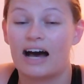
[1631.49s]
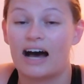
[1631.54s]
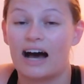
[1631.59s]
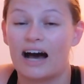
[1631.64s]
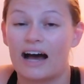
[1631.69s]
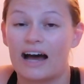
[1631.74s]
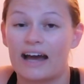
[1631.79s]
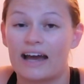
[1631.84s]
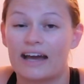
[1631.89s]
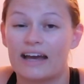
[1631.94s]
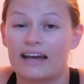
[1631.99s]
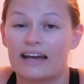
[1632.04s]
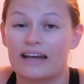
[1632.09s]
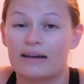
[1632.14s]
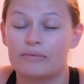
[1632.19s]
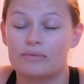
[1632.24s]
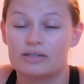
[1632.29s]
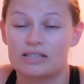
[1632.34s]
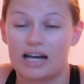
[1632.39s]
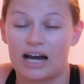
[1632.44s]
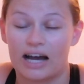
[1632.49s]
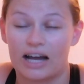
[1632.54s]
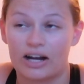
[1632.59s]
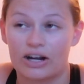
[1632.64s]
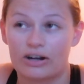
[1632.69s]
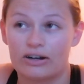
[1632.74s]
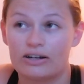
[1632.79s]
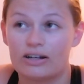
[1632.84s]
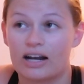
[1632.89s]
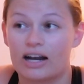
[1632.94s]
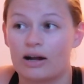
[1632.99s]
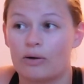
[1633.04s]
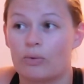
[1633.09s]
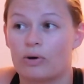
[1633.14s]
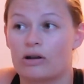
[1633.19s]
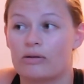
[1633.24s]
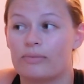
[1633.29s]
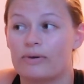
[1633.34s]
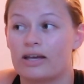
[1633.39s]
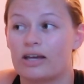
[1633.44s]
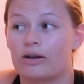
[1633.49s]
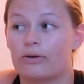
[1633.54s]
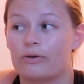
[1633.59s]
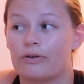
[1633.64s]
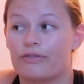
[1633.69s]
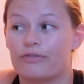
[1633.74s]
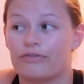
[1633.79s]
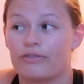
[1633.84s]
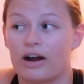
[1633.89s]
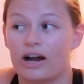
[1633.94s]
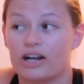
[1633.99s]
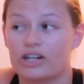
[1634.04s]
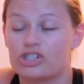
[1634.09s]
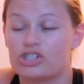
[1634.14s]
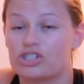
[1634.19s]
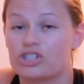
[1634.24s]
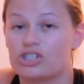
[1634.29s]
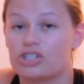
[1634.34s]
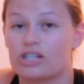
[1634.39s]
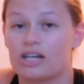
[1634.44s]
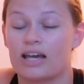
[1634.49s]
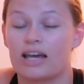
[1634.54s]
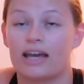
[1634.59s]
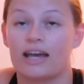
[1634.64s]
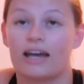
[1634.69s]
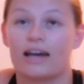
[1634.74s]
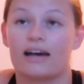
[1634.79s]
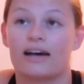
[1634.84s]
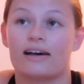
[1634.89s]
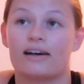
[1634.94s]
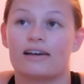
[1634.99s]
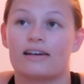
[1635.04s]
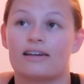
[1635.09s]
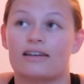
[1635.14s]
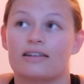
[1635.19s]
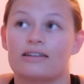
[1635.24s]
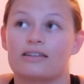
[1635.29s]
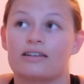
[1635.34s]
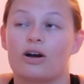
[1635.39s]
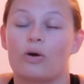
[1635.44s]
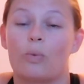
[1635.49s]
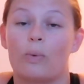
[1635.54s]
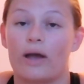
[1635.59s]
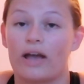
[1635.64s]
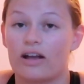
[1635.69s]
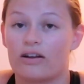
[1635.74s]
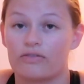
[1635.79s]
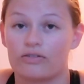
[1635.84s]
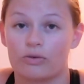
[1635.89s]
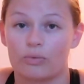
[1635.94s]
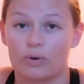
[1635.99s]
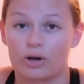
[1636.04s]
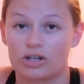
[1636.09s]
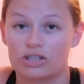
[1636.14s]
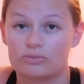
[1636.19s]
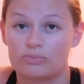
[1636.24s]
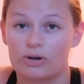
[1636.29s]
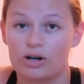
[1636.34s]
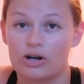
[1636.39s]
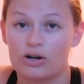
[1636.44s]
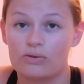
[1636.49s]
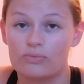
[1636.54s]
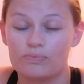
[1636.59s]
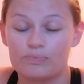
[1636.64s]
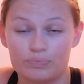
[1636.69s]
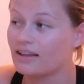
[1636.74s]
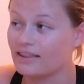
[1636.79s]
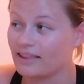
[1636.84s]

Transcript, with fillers: I am tired and I want to be refreshed and awake for work tomorrow.